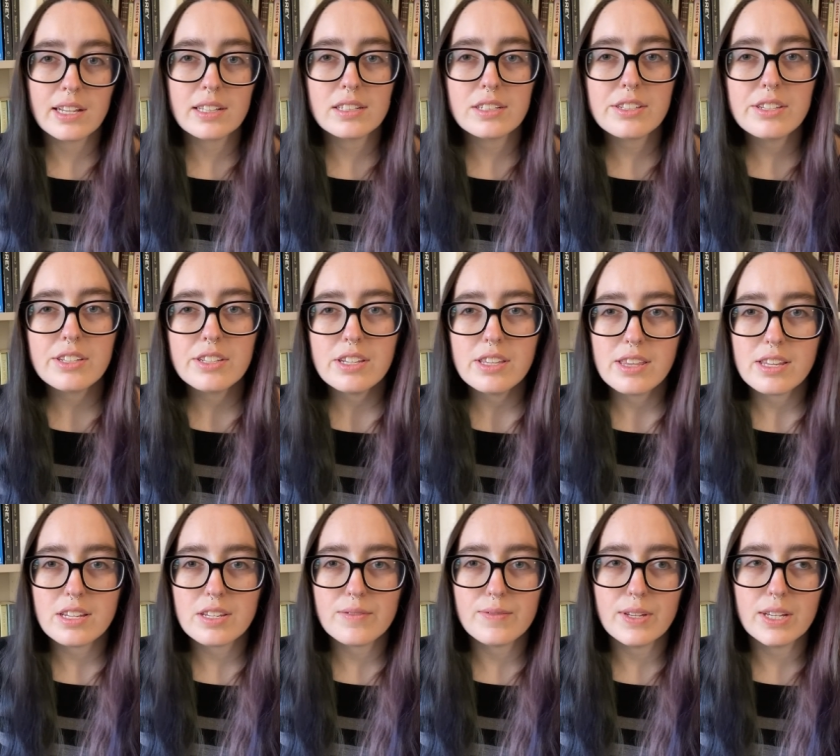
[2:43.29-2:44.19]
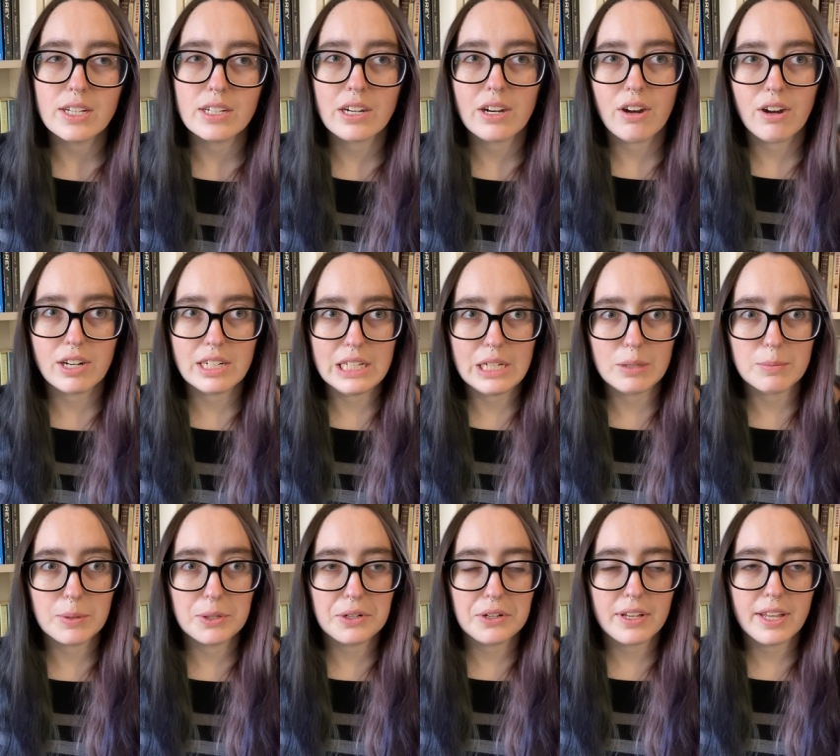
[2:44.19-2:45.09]
I listened to this via
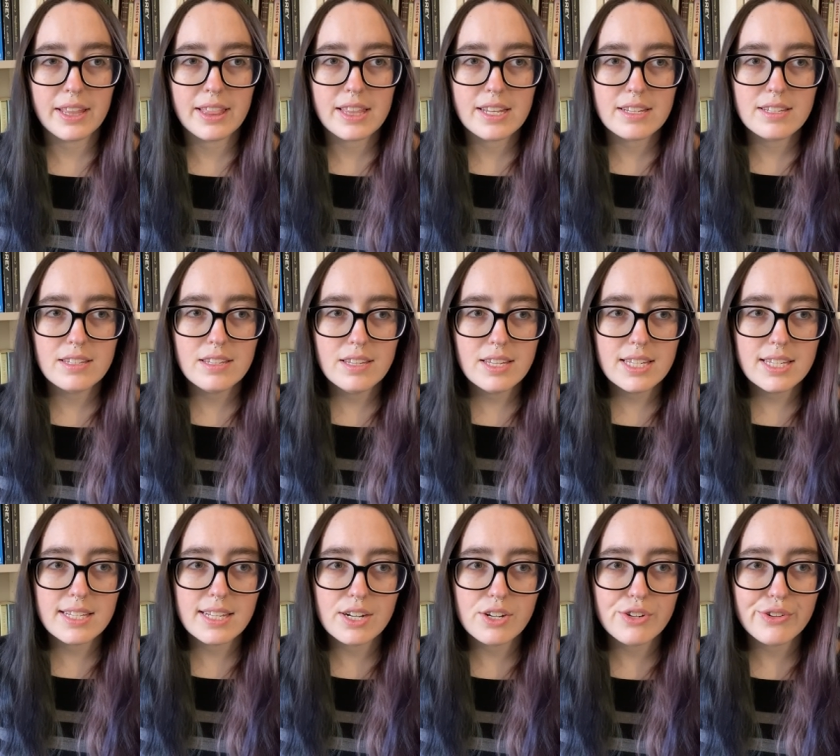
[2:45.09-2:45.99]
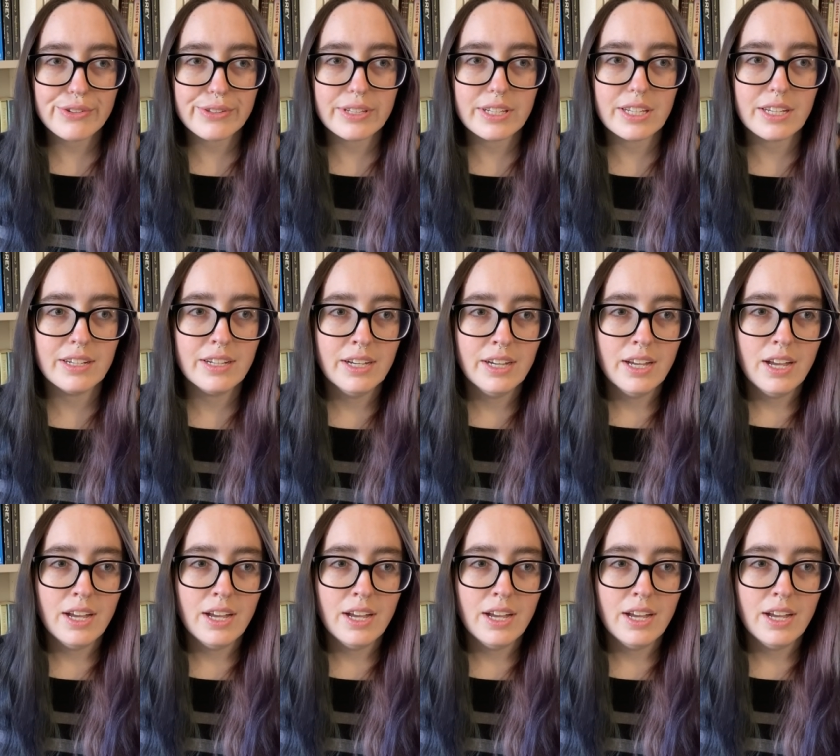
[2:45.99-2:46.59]
audiobook, and this is essentially